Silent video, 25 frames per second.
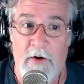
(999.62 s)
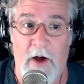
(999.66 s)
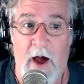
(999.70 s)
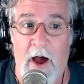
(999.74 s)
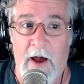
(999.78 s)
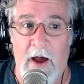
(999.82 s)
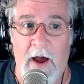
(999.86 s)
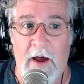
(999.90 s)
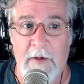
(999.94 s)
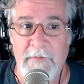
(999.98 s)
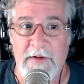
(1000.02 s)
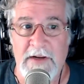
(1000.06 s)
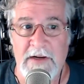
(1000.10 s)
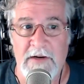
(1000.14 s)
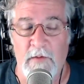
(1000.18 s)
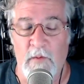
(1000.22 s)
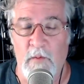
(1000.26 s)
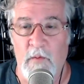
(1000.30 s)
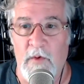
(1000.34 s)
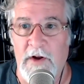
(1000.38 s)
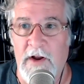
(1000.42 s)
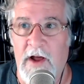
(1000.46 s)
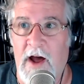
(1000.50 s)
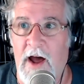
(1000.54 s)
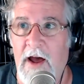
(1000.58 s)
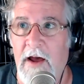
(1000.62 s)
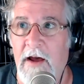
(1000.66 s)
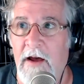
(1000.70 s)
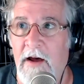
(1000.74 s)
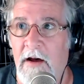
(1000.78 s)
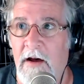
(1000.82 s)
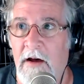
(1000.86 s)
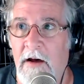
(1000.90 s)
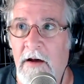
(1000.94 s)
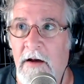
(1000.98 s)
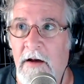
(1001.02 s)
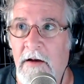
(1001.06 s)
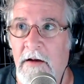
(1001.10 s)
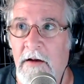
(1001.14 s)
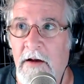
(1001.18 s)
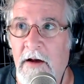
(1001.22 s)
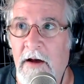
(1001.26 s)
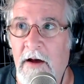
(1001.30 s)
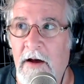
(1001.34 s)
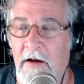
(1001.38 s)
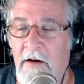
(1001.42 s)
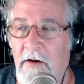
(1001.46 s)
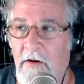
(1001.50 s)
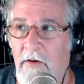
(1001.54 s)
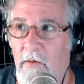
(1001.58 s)
I mean, when
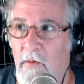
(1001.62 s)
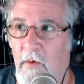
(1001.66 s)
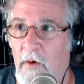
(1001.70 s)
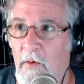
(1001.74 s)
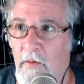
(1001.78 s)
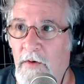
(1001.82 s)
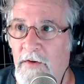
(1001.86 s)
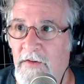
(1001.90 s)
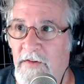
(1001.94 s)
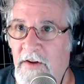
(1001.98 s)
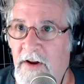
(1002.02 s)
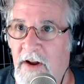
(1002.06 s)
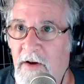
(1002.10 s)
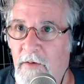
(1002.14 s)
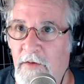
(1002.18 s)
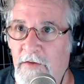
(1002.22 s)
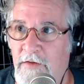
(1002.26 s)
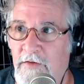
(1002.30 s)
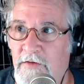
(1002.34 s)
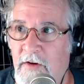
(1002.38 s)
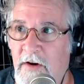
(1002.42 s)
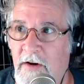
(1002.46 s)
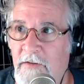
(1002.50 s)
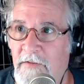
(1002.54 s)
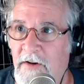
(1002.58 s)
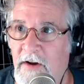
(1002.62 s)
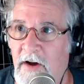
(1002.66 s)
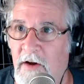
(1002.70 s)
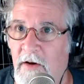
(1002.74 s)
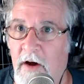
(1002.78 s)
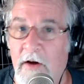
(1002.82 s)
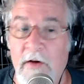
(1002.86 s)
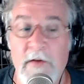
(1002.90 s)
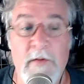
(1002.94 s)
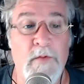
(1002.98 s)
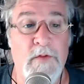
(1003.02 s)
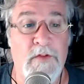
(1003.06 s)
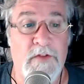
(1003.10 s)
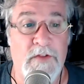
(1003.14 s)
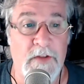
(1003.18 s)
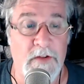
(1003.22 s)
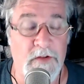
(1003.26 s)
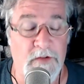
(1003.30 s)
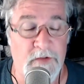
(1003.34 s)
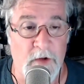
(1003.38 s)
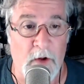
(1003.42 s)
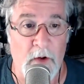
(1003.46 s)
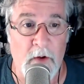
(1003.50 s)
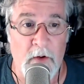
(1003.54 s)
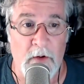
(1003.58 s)
what was it? I was driving. It was the
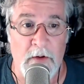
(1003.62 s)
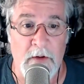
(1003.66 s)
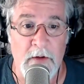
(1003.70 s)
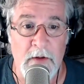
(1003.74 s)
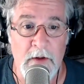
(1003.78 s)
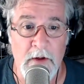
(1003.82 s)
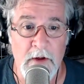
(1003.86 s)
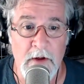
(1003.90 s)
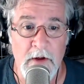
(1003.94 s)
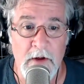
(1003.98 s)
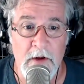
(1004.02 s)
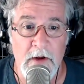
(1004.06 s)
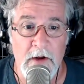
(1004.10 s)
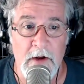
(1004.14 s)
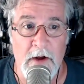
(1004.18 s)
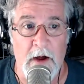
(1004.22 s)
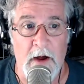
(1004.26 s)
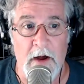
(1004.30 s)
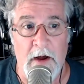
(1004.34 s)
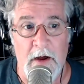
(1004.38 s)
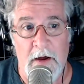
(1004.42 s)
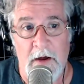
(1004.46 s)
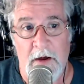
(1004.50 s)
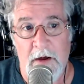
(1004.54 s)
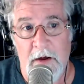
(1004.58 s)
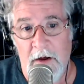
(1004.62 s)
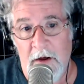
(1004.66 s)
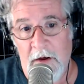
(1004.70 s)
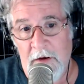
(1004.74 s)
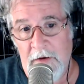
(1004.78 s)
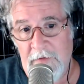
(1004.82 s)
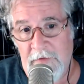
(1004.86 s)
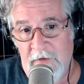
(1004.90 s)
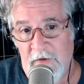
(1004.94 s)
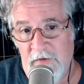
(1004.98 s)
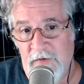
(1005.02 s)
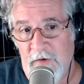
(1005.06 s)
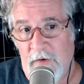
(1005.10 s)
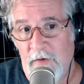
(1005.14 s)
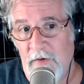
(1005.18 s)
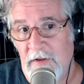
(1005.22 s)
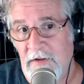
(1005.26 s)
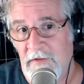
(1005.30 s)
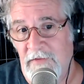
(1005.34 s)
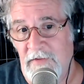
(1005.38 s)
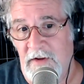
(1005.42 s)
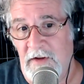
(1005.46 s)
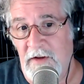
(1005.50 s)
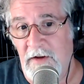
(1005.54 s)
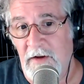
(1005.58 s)
Soul. The Soul
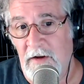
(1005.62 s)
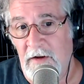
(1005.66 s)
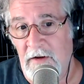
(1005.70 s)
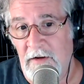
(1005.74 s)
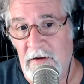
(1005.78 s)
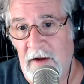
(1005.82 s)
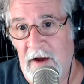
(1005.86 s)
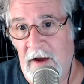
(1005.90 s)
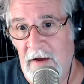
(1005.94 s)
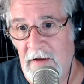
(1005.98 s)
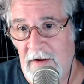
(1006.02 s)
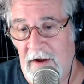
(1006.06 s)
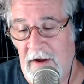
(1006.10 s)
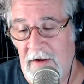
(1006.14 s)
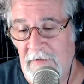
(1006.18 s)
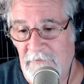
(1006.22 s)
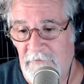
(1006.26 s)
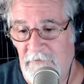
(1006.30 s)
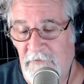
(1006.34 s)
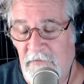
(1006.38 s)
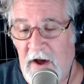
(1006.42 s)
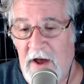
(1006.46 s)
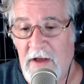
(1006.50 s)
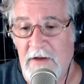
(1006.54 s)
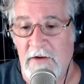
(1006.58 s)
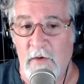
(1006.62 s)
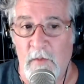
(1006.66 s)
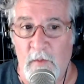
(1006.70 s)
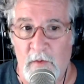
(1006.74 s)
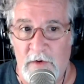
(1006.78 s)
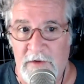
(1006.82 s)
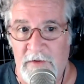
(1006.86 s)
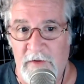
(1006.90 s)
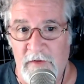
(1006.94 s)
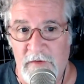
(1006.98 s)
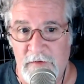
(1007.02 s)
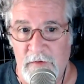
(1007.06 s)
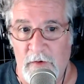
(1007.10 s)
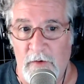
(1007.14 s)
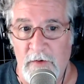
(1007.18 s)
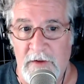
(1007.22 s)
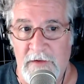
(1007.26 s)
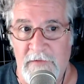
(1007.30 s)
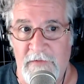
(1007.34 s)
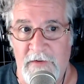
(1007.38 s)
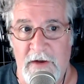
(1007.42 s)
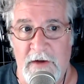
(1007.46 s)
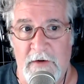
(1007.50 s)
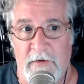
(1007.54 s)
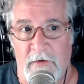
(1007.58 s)
EV. I follow one of the Soul
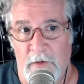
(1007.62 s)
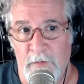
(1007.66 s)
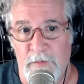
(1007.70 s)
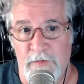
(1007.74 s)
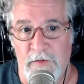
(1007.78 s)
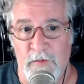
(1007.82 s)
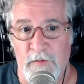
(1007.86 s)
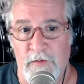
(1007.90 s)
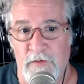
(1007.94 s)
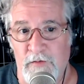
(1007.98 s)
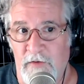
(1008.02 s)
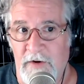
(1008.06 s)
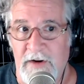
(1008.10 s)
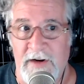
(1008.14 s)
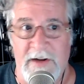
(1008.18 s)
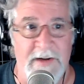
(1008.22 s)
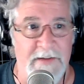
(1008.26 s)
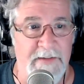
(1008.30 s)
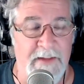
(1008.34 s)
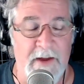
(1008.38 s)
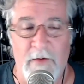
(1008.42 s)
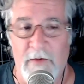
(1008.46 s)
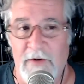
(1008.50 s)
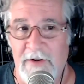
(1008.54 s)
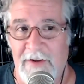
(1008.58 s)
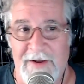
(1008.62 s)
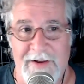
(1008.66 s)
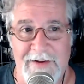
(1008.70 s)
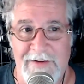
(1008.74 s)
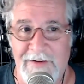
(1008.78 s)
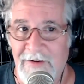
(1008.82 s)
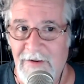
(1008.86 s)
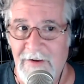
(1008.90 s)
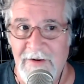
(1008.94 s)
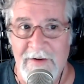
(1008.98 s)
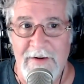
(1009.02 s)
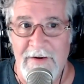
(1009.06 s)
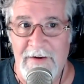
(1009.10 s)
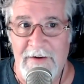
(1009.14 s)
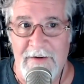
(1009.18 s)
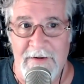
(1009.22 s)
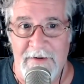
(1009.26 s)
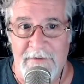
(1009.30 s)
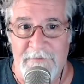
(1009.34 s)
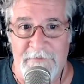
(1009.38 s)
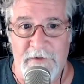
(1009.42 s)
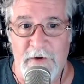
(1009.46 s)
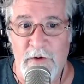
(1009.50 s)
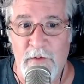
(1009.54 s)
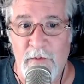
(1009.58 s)
EV groups and was reading, and they were like,
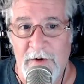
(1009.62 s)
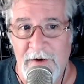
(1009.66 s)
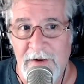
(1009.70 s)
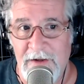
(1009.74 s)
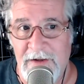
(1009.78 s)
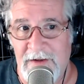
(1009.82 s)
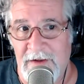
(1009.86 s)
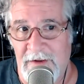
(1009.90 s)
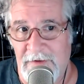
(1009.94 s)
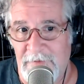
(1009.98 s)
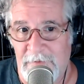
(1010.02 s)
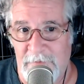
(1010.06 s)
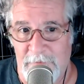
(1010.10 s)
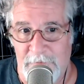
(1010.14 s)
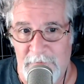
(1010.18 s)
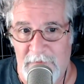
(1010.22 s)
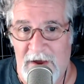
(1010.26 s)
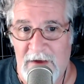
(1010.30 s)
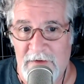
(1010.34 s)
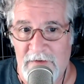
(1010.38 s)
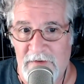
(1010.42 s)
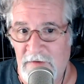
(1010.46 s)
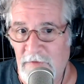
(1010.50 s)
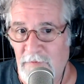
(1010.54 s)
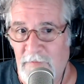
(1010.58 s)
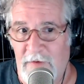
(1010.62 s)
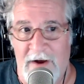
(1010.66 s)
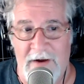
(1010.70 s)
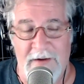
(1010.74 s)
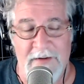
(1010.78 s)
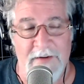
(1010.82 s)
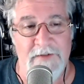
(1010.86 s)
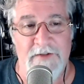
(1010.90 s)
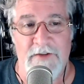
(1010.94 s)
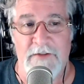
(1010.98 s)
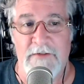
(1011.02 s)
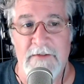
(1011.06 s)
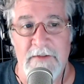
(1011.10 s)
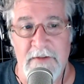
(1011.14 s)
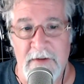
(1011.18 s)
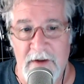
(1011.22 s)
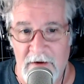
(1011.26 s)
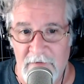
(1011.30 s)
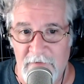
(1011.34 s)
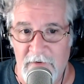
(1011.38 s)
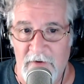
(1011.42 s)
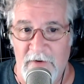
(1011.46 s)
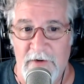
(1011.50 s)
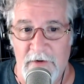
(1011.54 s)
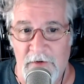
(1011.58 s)
if you want to get max your mileage,
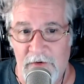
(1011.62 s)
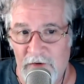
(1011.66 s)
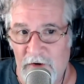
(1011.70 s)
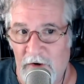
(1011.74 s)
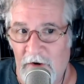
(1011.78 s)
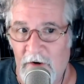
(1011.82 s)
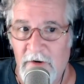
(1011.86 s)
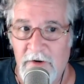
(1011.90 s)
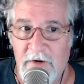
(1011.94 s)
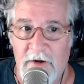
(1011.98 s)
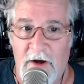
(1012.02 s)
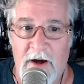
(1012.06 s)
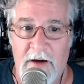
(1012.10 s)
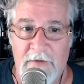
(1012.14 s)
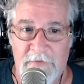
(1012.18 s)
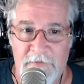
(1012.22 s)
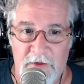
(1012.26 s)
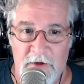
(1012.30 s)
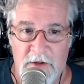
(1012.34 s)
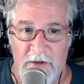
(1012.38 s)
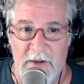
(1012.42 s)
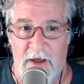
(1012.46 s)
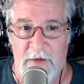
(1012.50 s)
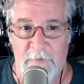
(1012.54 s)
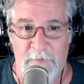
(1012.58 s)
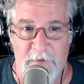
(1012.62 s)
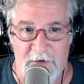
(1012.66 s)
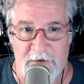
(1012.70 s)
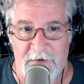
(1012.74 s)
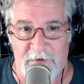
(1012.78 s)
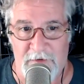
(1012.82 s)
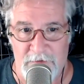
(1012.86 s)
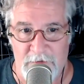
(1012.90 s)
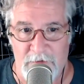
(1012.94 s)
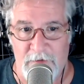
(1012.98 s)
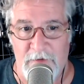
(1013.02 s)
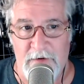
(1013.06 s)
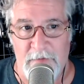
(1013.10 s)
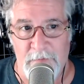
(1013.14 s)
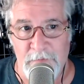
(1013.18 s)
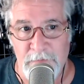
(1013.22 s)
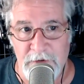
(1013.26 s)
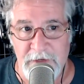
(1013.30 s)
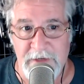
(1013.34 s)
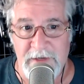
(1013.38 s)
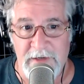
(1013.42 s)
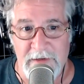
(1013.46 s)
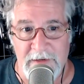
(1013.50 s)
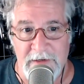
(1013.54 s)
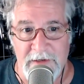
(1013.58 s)
you turn off the climate control
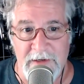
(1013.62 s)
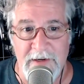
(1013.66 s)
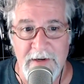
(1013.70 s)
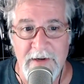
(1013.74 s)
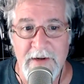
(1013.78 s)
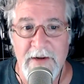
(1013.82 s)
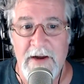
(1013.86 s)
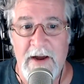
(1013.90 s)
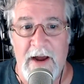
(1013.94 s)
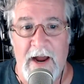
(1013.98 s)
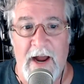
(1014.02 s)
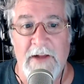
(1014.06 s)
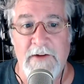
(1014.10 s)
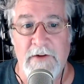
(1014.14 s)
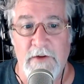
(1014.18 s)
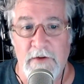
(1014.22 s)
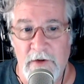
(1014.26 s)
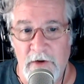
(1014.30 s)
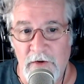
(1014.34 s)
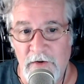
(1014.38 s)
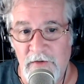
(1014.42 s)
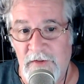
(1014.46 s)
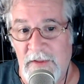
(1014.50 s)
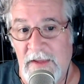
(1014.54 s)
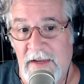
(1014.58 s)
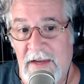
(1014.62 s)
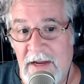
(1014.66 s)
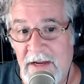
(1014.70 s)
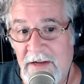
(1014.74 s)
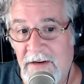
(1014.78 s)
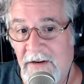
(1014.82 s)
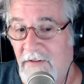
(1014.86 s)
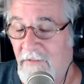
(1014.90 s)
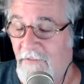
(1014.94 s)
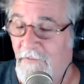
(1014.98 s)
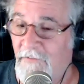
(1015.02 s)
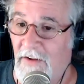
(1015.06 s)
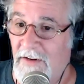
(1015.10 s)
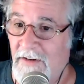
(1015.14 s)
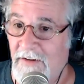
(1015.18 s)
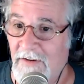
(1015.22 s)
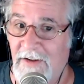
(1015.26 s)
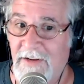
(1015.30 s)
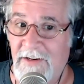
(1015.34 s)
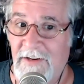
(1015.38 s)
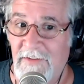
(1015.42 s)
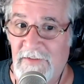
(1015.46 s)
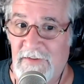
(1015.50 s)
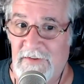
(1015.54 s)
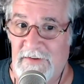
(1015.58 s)
completely and you use the heated and
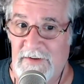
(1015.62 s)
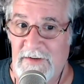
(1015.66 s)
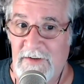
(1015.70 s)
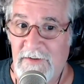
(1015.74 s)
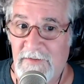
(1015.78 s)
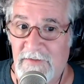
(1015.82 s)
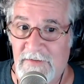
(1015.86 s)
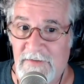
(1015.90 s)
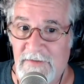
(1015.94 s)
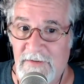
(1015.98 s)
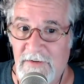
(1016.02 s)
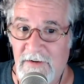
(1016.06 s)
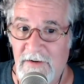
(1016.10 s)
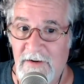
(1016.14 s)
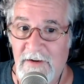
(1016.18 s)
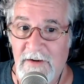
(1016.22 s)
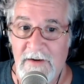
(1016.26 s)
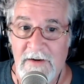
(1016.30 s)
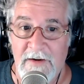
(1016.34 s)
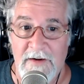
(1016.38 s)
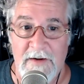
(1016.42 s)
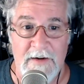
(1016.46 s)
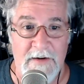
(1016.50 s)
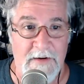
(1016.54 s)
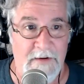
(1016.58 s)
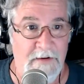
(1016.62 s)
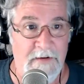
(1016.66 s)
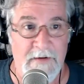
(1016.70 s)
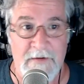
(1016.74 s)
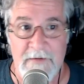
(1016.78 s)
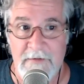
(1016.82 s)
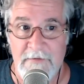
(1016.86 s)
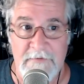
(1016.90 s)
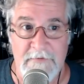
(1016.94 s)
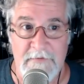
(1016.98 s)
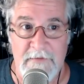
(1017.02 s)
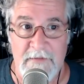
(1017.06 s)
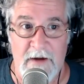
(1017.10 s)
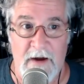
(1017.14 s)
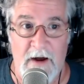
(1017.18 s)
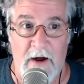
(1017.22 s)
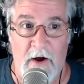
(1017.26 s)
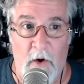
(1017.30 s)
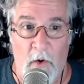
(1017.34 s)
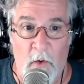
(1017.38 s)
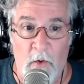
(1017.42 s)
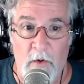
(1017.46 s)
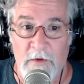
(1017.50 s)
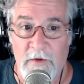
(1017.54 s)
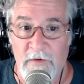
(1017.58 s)
ventilated seats
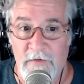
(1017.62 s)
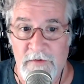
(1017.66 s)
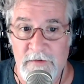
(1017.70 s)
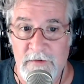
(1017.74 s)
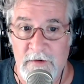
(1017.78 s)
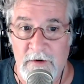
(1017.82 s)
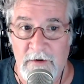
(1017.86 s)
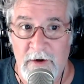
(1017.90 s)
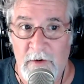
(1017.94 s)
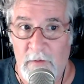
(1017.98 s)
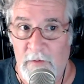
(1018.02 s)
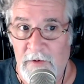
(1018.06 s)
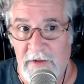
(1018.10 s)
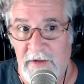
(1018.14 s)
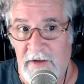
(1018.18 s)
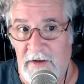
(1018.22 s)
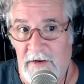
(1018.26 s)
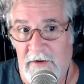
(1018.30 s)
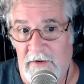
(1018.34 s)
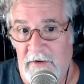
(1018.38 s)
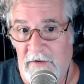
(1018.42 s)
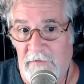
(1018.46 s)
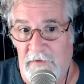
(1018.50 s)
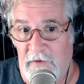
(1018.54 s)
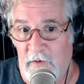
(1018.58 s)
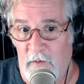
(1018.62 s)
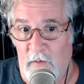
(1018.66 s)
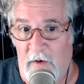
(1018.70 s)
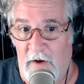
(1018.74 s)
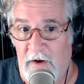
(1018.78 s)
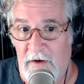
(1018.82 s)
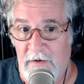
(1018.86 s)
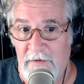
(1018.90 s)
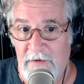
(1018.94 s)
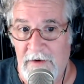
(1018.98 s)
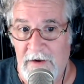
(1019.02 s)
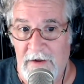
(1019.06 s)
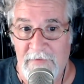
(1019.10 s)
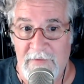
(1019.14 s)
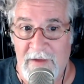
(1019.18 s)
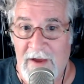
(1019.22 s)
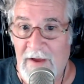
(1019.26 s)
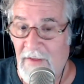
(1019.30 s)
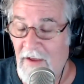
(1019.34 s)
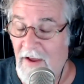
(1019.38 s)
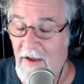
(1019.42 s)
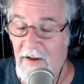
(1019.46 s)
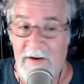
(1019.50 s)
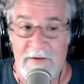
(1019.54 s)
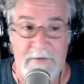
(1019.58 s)
or the steering wheel heater if you want. And
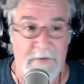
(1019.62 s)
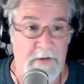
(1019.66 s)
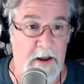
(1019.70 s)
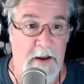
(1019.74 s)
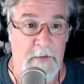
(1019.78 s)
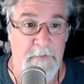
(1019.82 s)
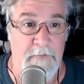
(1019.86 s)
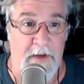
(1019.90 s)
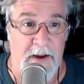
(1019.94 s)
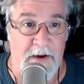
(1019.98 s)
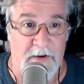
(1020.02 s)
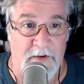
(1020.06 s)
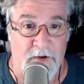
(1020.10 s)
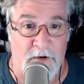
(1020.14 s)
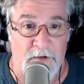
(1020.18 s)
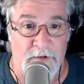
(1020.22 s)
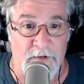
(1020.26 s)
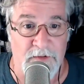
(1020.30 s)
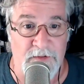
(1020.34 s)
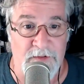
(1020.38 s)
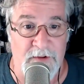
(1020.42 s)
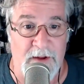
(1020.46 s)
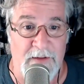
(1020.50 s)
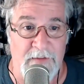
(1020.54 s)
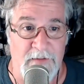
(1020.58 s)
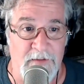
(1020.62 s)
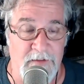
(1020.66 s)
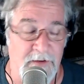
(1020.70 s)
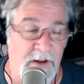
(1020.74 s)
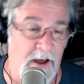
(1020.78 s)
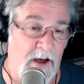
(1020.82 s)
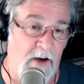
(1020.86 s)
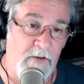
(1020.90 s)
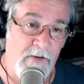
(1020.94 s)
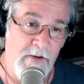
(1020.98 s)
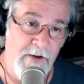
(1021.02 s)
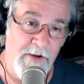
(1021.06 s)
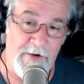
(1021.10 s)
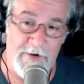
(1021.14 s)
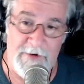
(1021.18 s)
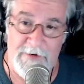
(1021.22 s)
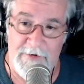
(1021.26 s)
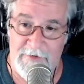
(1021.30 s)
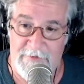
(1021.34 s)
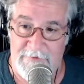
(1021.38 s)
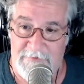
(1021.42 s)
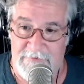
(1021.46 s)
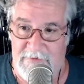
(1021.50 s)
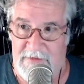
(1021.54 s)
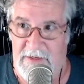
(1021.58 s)
it made total sense. Now,
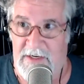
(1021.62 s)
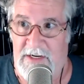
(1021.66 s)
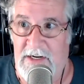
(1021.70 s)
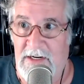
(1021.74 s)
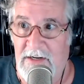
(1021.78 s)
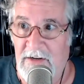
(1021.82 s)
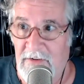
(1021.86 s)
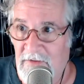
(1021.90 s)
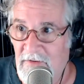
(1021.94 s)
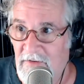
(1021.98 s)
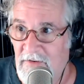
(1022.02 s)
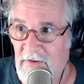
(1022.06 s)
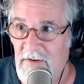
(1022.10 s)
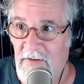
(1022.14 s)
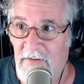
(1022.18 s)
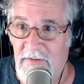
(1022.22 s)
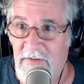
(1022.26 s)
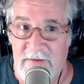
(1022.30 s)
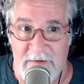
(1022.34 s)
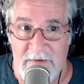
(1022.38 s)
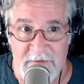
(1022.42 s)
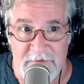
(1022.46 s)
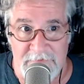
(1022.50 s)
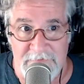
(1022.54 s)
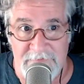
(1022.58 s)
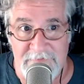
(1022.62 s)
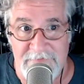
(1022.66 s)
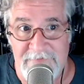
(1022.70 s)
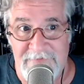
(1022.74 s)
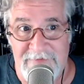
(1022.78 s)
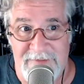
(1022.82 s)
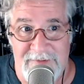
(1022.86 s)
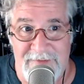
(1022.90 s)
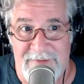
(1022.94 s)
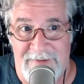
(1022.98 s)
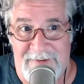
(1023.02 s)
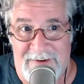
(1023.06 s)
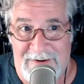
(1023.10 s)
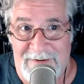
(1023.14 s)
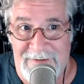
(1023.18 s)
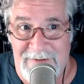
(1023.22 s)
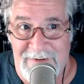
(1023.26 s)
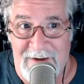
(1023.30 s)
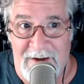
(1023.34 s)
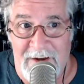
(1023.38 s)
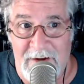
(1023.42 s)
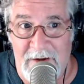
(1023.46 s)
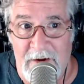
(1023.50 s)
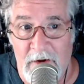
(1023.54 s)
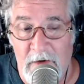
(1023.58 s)
heated seats in San
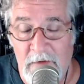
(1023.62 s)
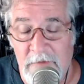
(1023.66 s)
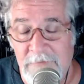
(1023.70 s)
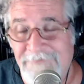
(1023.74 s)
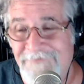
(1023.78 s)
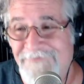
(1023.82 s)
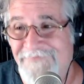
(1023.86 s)
Diego,